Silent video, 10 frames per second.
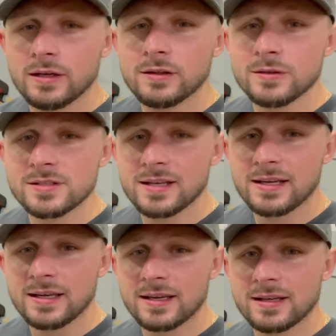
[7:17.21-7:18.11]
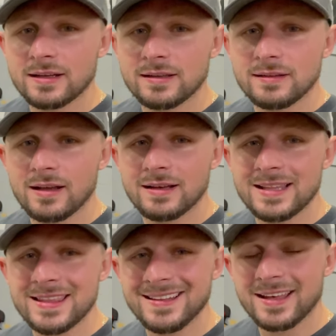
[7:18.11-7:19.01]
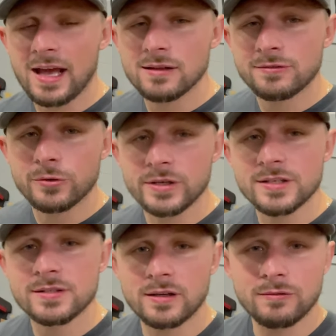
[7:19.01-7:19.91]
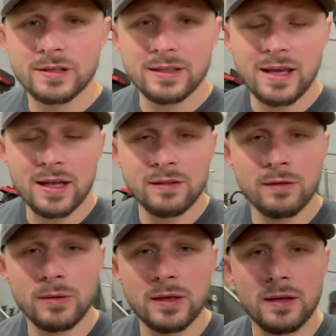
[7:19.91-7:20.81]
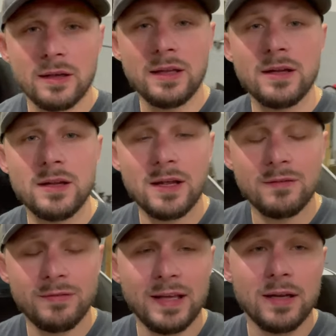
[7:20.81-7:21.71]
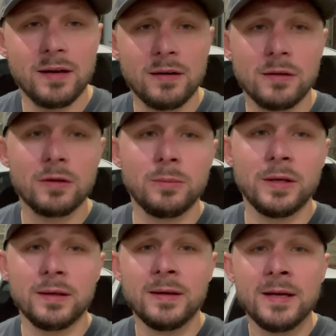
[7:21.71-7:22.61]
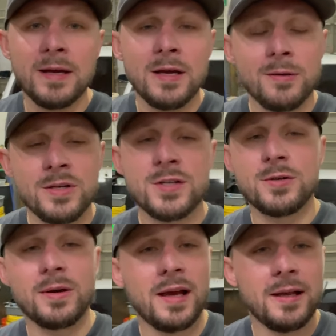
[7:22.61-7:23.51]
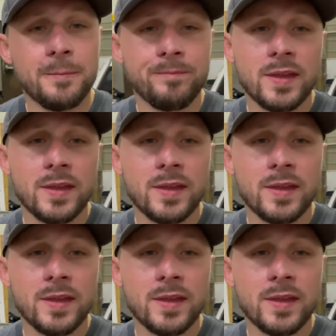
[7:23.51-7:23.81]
It looks like, I think the California sun really got to it and it, it faded it a little bit, which is okay.